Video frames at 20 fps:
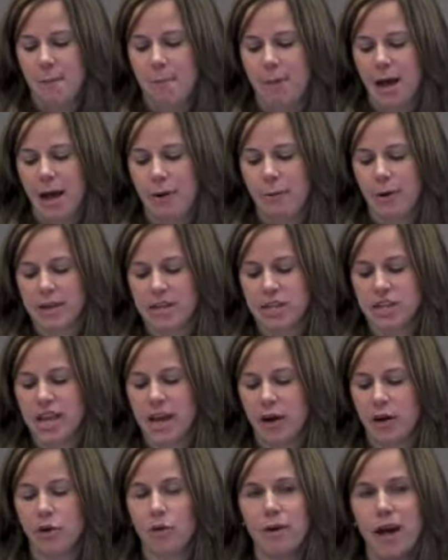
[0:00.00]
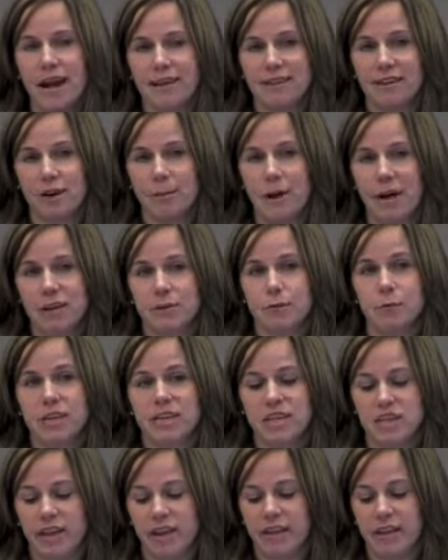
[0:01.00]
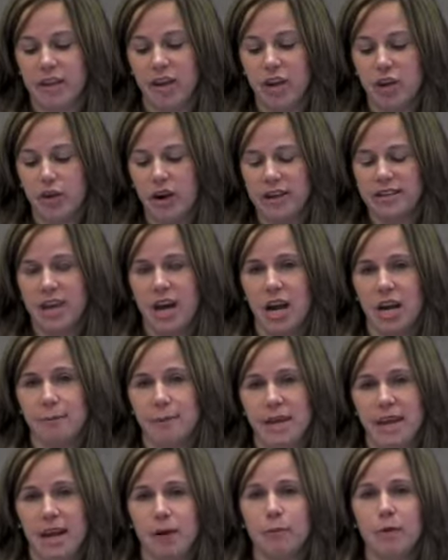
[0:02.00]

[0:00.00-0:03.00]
by which they are granted or by which they secure autonomy.